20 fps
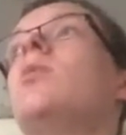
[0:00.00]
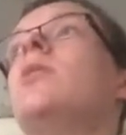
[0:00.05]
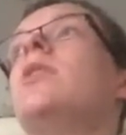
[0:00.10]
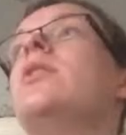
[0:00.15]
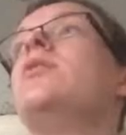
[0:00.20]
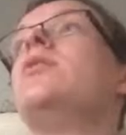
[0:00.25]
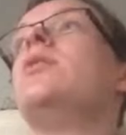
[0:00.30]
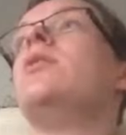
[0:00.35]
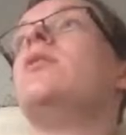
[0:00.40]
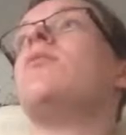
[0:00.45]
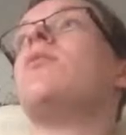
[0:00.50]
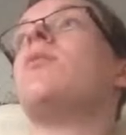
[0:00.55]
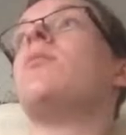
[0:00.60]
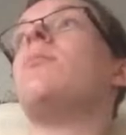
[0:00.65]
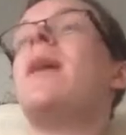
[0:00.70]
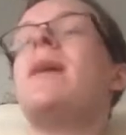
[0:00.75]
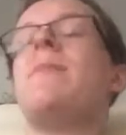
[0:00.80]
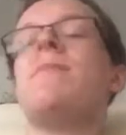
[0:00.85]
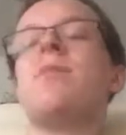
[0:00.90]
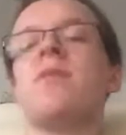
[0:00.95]
predictions for
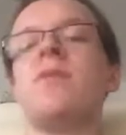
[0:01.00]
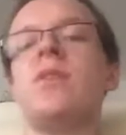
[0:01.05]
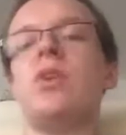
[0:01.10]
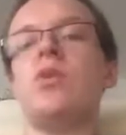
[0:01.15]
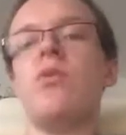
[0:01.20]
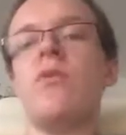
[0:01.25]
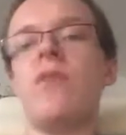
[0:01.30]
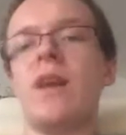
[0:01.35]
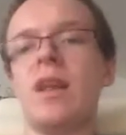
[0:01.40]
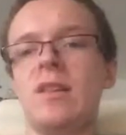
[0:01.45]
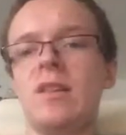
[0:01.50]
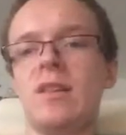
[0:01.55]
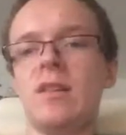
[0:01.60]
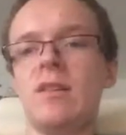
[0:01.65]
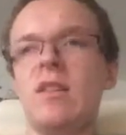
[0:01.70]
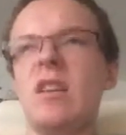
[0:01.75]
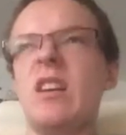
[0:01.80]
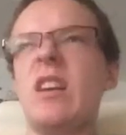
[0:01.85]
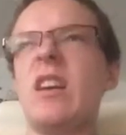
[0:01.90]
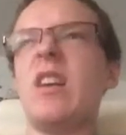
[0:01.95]
pay per view events.
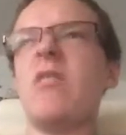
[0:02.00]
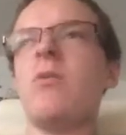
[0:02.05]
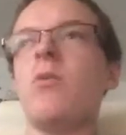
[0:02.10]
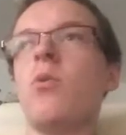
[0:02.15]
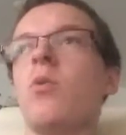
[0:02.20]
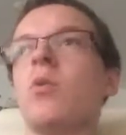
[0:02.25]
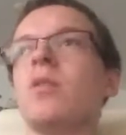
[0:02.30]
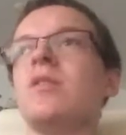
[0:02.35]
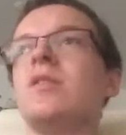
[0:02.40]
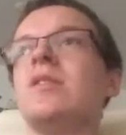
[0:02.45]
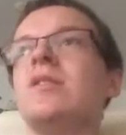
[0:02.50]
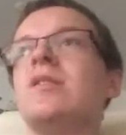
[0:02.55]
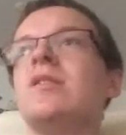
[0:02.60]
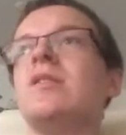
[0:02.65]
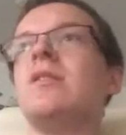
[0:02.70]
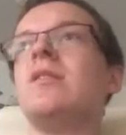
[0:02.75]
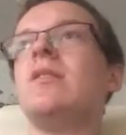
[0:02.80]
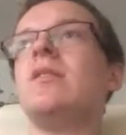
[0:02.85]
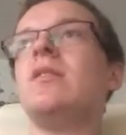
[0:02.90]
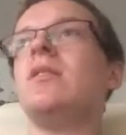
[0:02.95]
Of course, it's
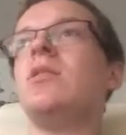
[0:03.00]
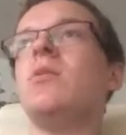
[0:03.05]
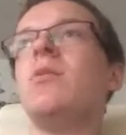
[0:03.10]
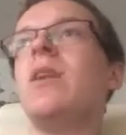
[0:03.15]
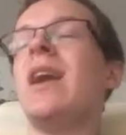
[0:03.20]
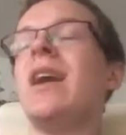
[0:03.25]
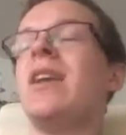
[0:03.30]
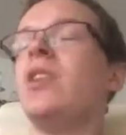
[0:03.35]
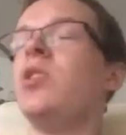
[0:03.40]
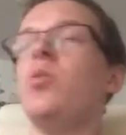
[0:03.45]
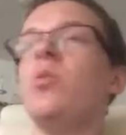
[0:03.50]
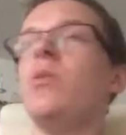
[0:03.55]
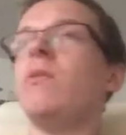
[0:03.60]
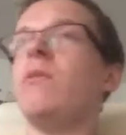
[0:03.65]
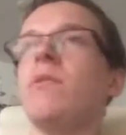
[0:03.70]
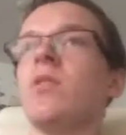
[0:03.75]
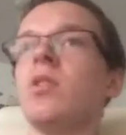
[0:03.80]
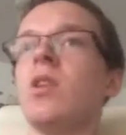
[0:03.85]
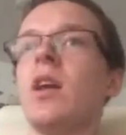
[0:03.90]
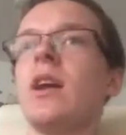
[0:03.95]
you can't do it
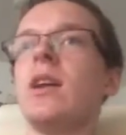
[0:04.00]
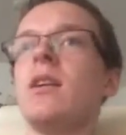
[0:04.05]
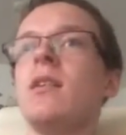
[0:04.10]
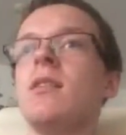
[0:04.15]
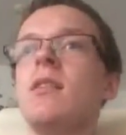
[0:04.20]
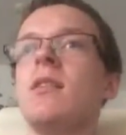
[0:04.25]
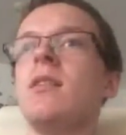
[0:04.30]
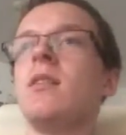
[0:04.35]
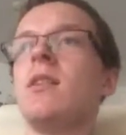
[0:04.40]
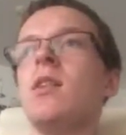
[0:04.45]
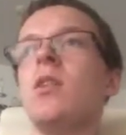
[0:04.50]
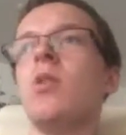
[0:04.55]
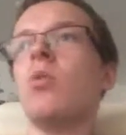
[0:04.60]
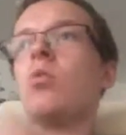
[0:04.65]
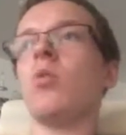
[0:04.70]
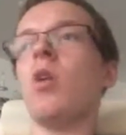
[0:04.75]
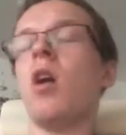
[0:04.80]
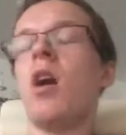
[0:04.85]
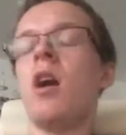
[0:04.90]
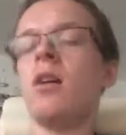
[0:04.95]
for like a
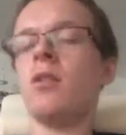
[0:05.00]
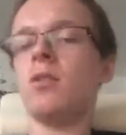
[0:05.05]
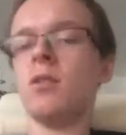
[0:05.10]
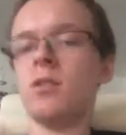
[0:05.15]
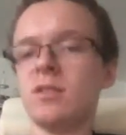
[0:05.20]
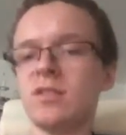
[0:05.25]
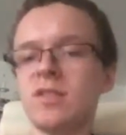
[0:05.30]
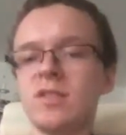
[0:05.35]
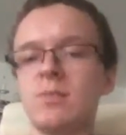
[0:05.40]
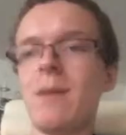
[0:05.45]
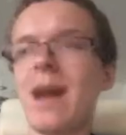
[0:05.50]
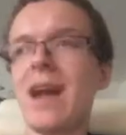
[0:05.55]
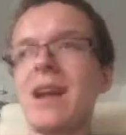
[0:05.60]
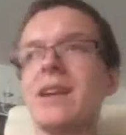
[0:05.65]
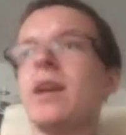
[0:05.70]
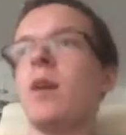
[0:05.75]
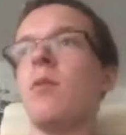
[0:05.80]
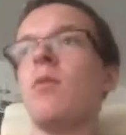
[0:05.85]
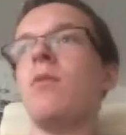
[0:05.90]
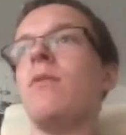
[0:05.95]
Raw or a
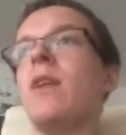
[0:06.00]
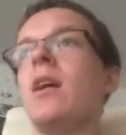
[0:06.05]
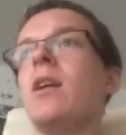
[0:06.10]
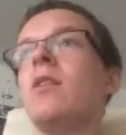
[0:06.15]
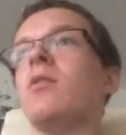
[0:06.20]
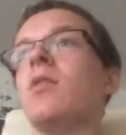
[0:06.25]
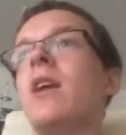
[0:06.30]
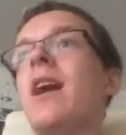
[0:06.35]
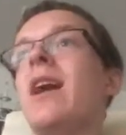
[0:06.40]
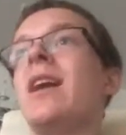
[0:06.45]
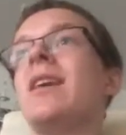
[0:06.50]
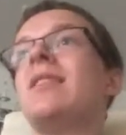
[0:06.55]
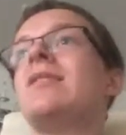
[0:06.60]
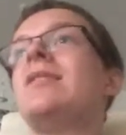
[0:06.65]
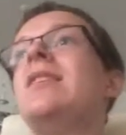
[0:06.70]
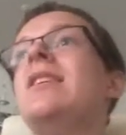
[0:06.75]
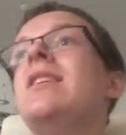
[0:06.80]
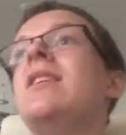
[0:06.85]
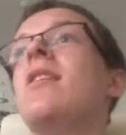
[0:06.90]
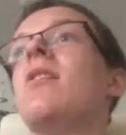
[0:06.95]
SmackDown event or
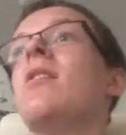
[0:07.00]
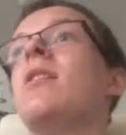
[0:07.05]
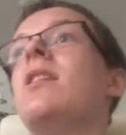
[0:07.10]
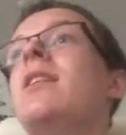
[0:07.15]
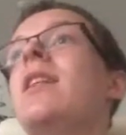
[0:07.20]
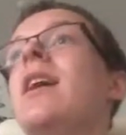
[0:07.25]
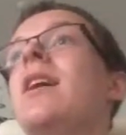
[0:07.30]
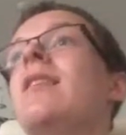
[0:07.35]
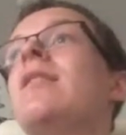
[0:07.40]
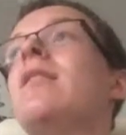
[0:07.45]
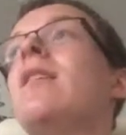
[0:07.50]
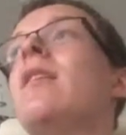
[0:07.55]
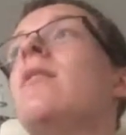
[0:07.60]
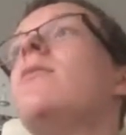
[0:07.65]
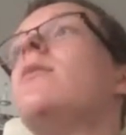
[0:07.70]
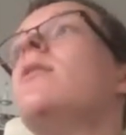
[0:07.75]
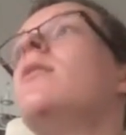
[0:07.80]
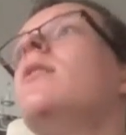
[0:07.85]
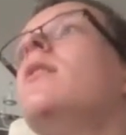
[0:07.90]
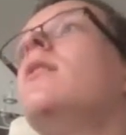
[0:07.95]
NXT or any of that stuff
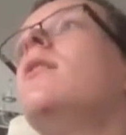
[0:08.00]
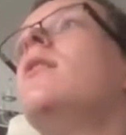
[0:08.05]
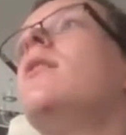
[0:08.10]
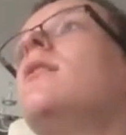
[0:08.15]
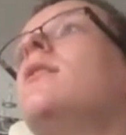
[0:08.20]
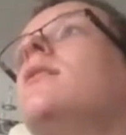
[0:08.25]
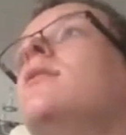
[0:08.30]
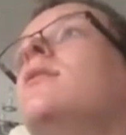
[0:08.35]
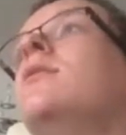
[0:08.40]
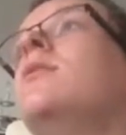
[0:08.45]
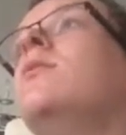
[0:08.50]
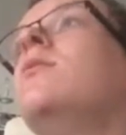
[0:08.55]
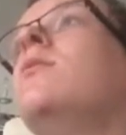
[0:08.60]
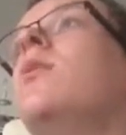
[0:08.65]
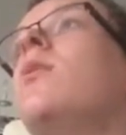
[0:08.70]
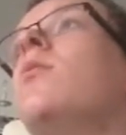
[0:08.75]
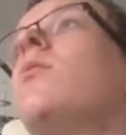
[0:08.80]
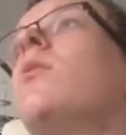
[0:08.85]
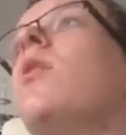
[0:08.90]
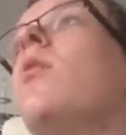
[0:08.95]
because you
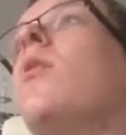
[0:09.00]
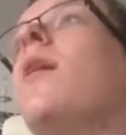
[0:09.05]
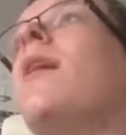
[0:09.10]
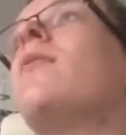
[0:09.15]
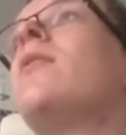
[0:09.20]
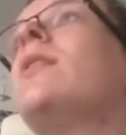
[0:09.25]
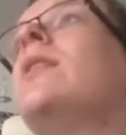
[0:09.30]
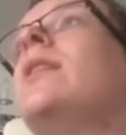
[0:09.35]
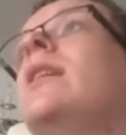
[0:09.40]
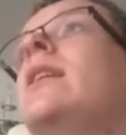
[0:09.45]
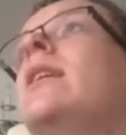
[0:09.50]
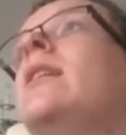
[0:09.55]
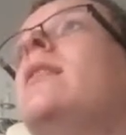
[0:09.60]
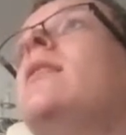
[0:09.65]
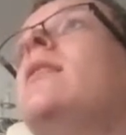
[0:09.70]
don't know every